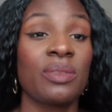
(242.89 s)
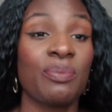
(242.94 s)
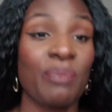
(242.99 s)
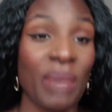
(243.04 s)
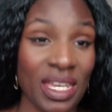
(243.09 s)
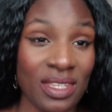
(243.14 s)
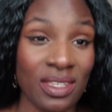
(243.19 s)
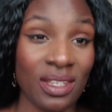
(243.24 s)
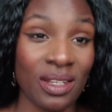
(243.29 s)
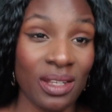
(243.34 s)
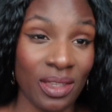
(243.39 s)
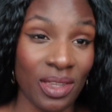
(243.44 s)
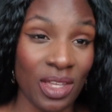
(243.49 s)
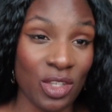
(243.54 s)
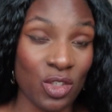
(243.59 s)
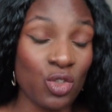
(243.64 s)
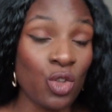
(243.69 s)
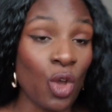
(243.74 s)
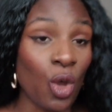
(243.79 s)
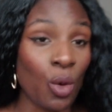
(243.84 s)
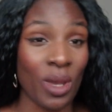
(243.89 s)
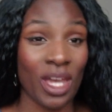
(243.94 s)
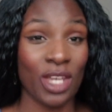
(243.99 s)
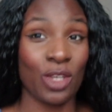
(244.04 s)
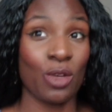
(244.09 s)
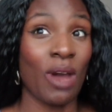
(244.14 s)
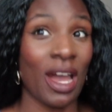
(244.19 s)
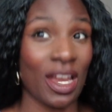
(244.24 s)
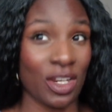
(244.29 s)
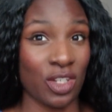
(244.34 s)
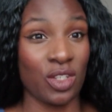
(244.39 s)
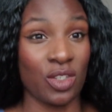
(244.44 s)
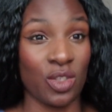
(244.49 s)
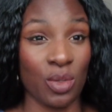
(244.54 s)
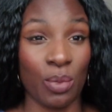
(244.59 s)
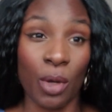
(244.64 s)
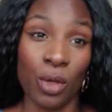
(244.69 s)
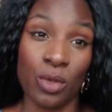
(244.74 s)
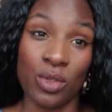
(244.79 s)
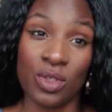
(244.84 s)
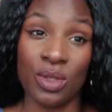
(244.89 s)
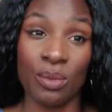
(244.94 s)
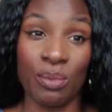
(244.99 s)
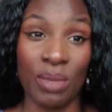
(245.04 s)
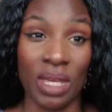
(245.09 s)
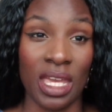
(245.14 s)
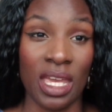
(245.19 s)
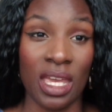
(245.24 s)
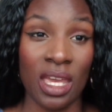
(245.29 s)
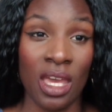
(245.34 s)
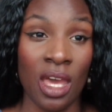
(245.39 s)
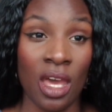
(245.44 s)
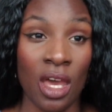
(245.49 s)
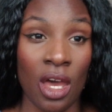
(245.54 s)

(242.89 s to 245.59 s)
Basically, there's nowhere you're actually supposed to be.